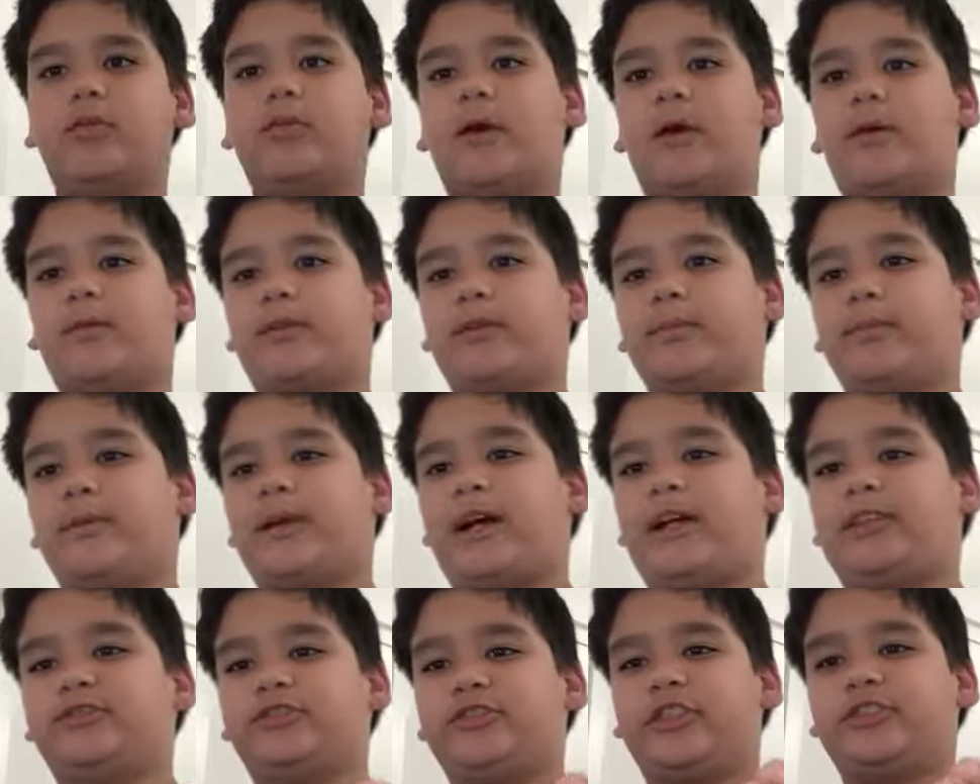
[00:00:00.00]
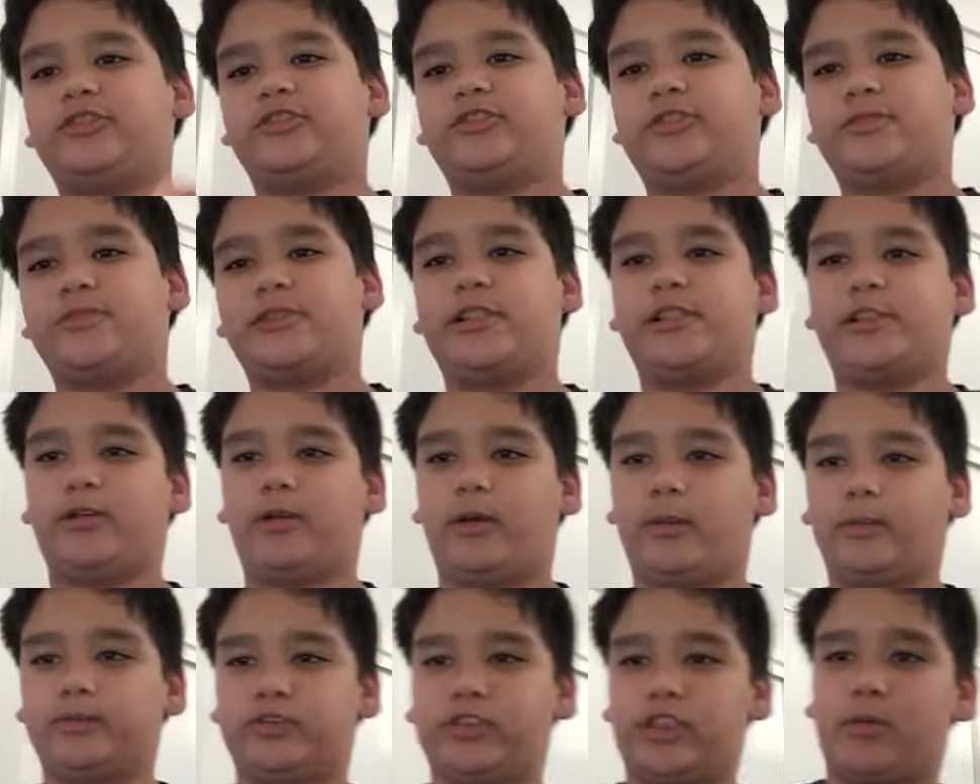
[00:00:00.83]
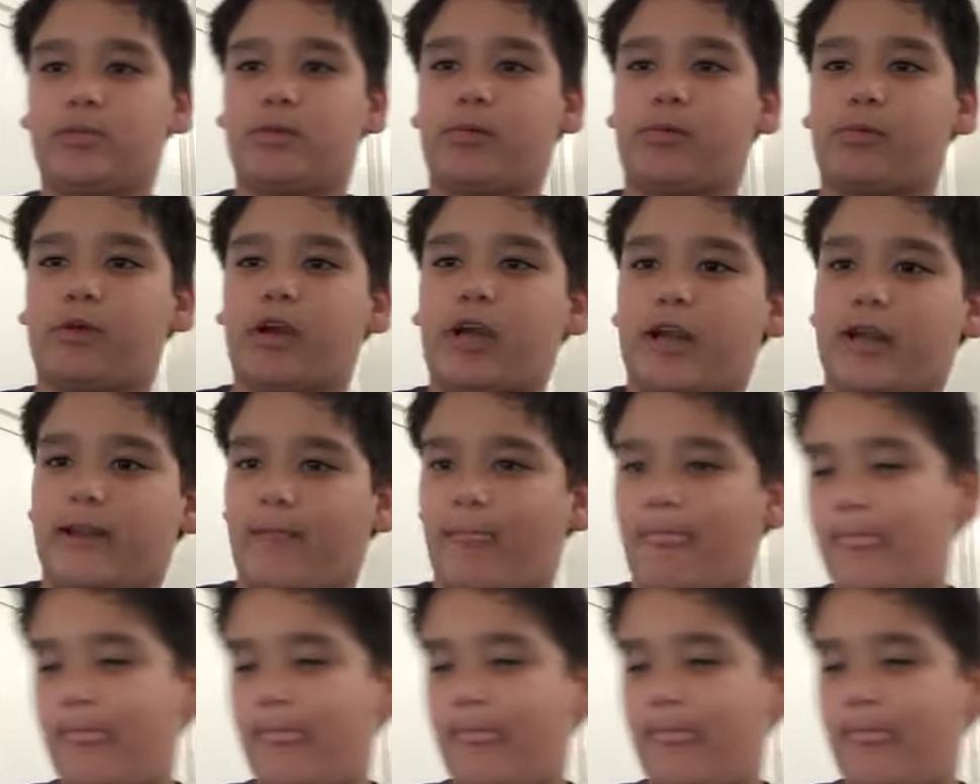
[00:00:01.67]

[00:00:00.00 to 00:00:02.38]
Welcome, guys. Nice to meet you. I'm Sam O'Brien.